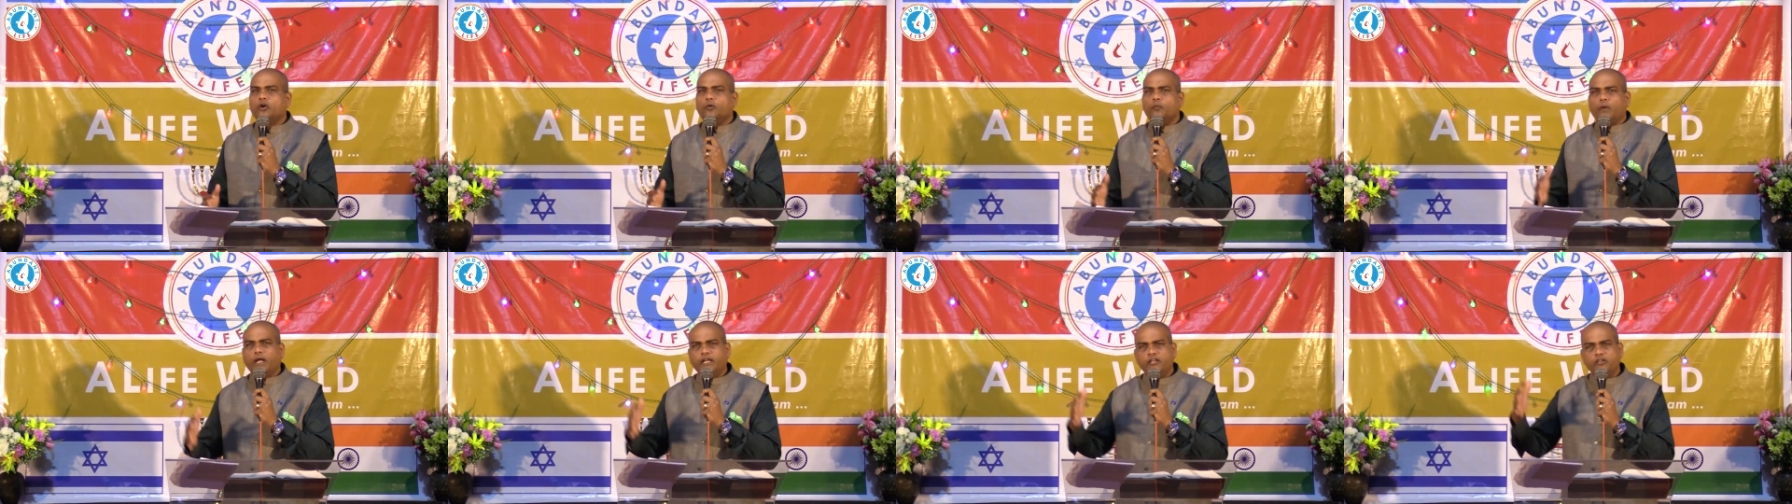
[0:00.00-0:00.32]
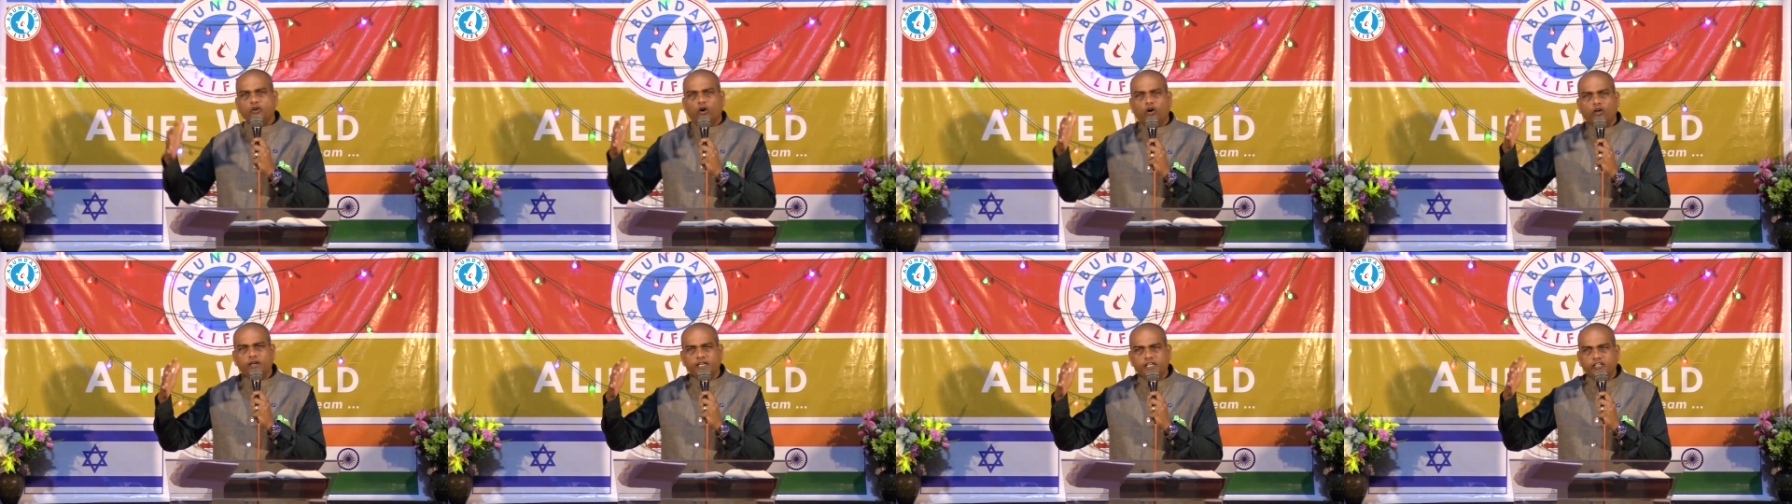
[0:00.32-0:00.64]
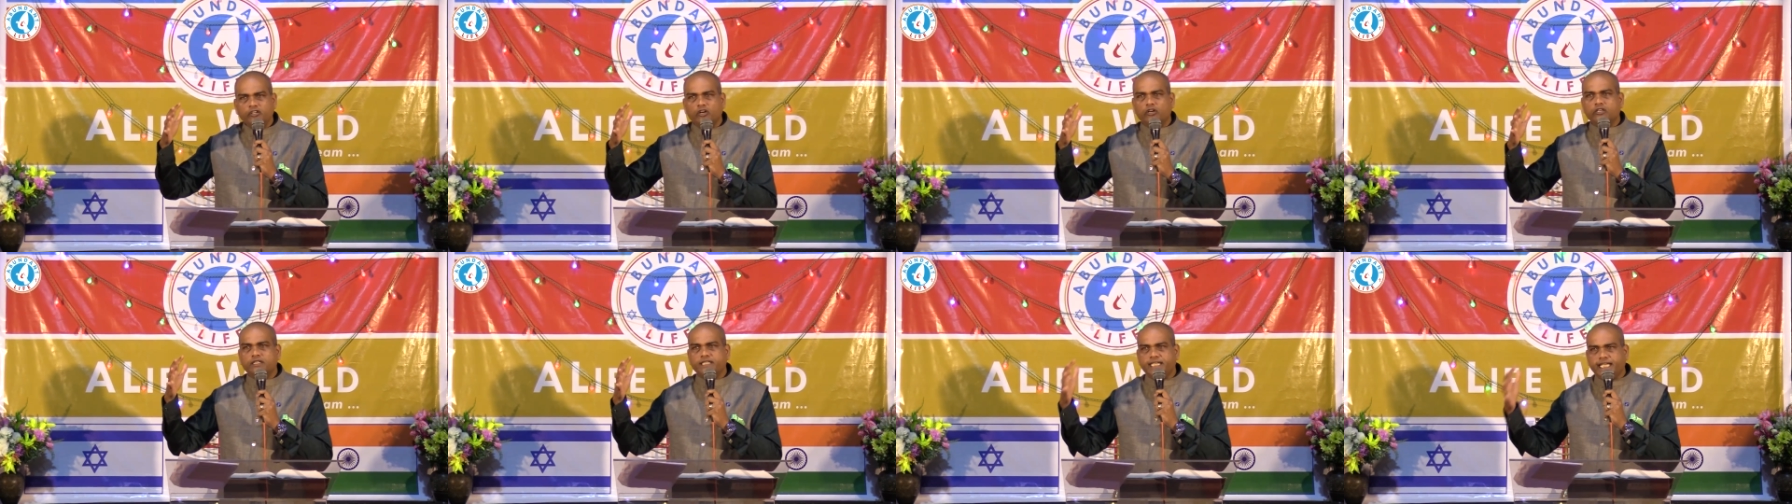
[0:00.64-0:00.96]
When you're
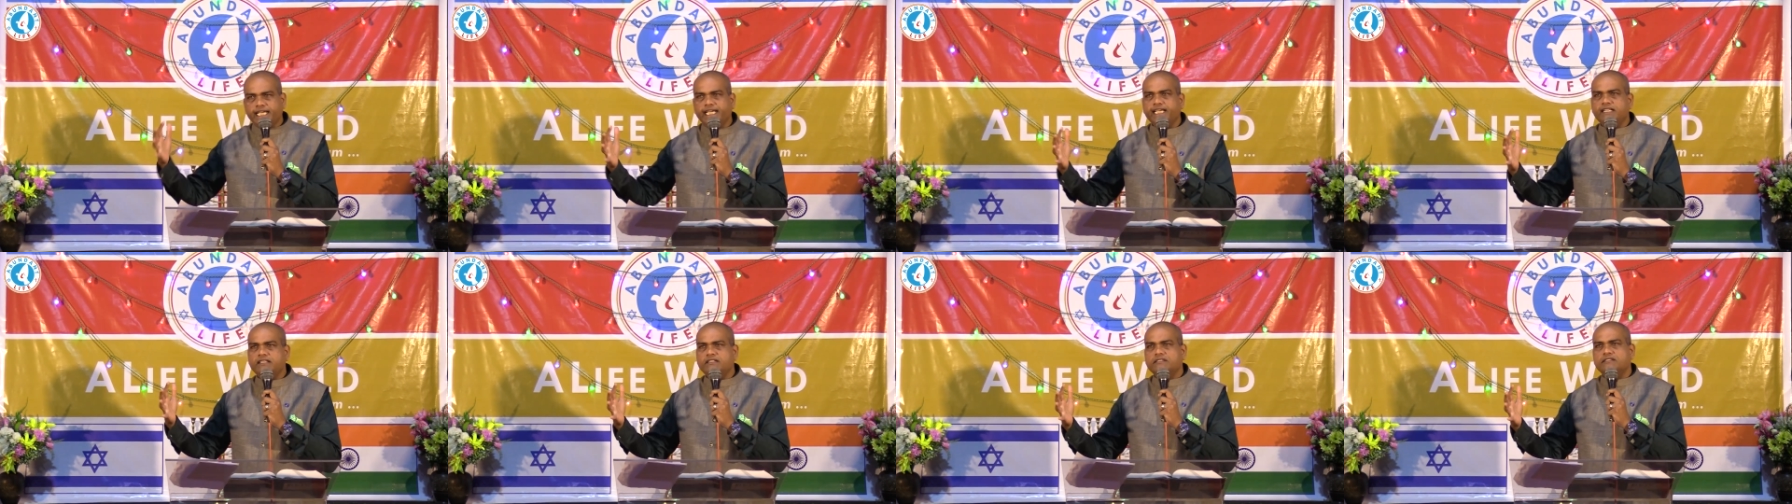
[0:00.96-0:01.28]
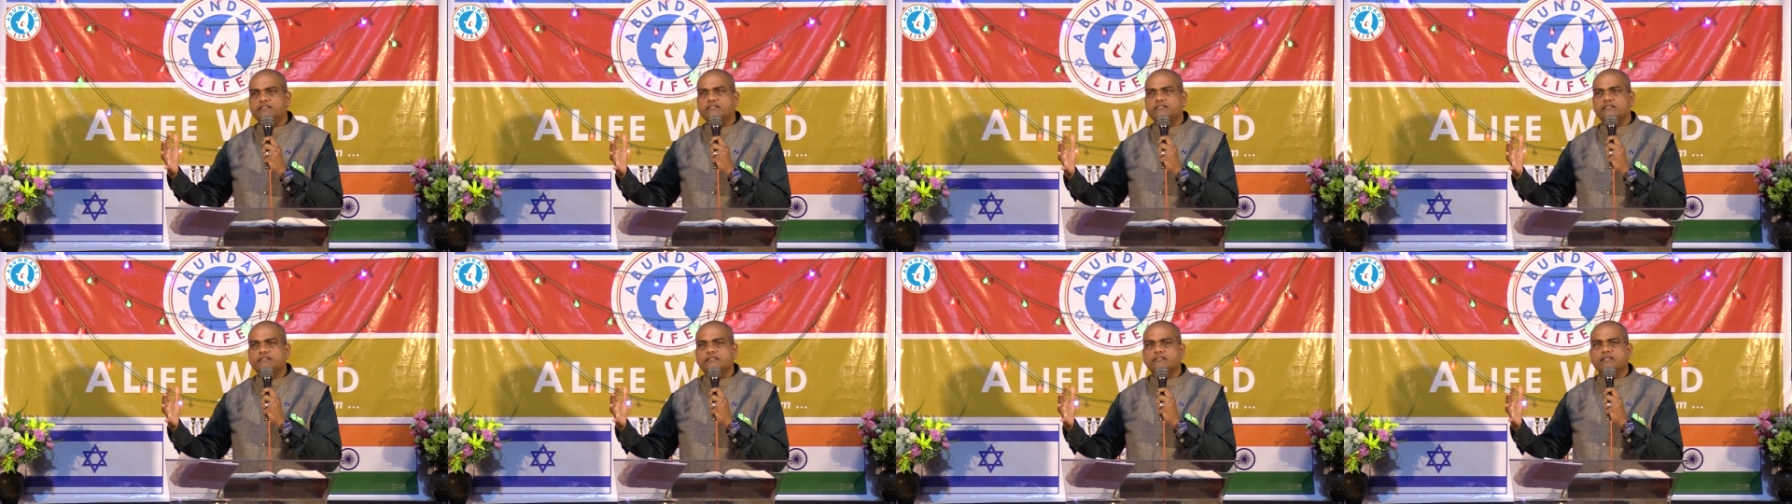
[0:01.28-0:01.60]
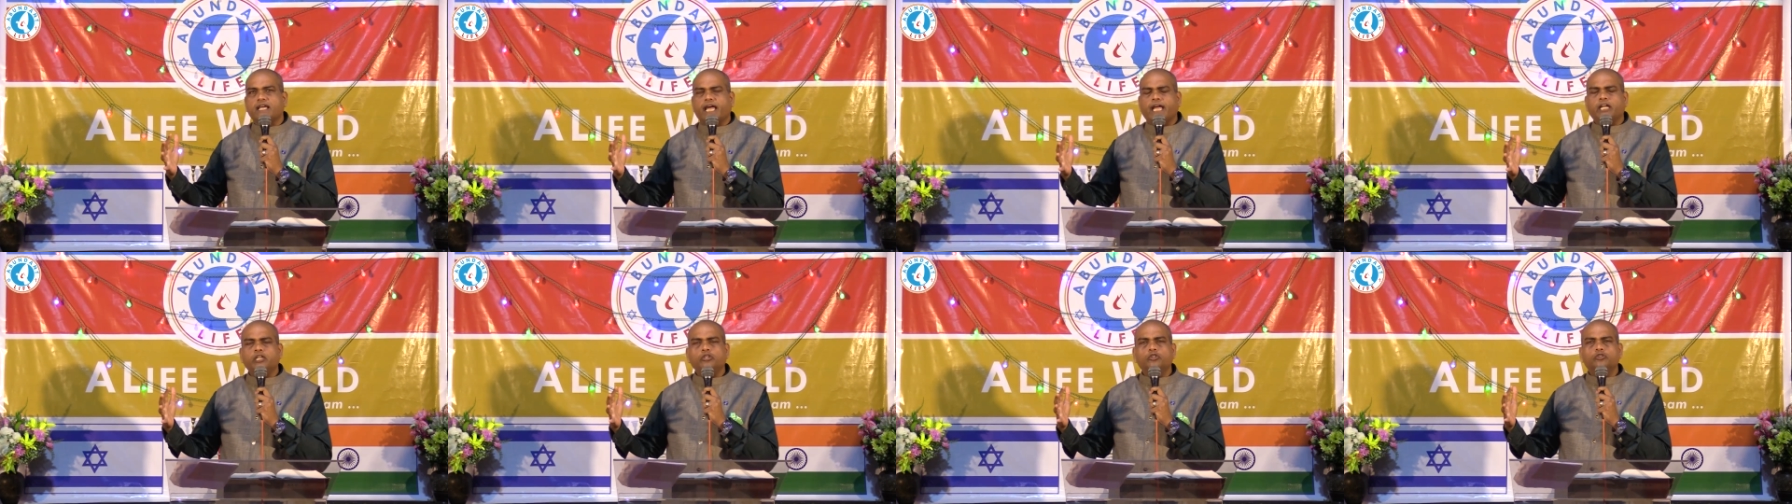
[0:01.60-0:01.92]
in your
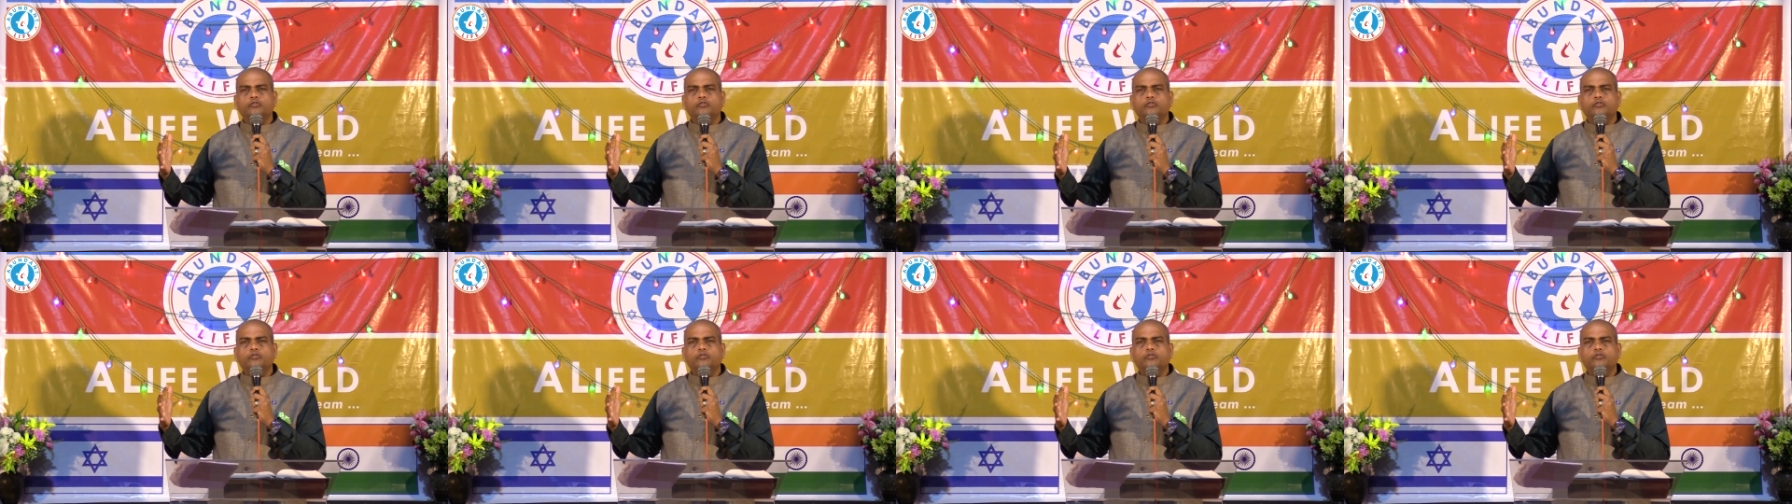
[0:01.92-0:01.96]
teens and